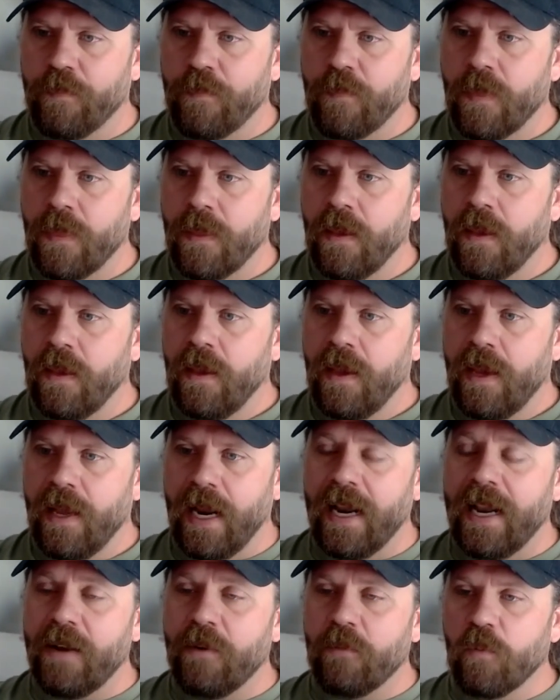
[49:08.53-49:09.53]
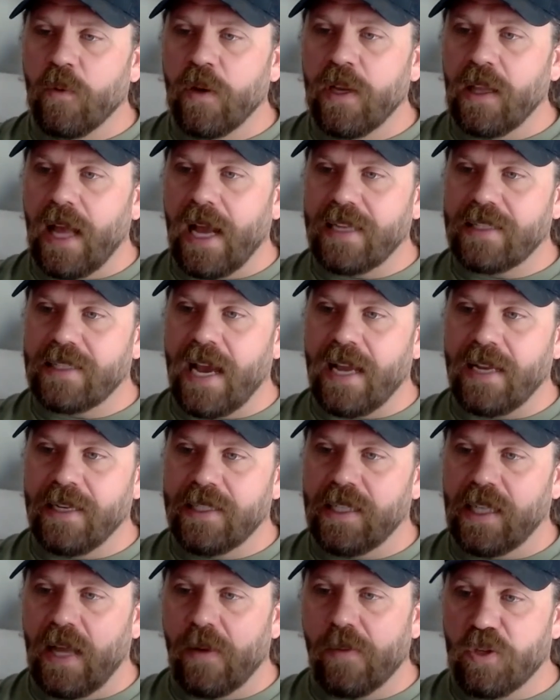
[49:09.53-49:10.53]
And I didn't realize that
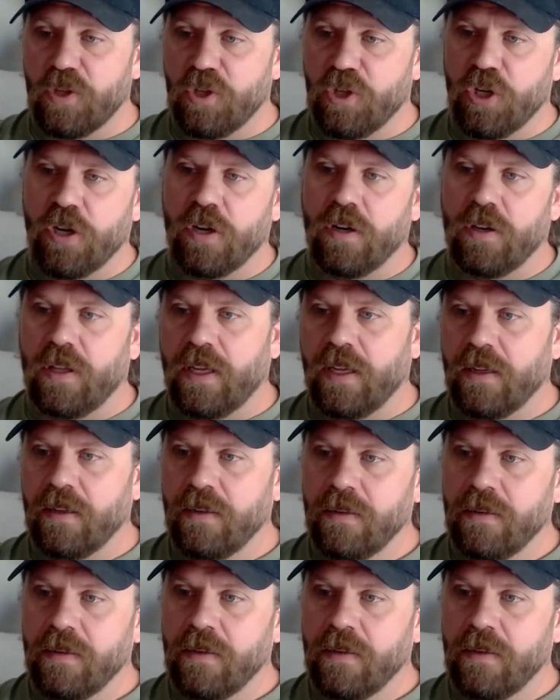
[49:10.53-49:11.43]
until I was journaling.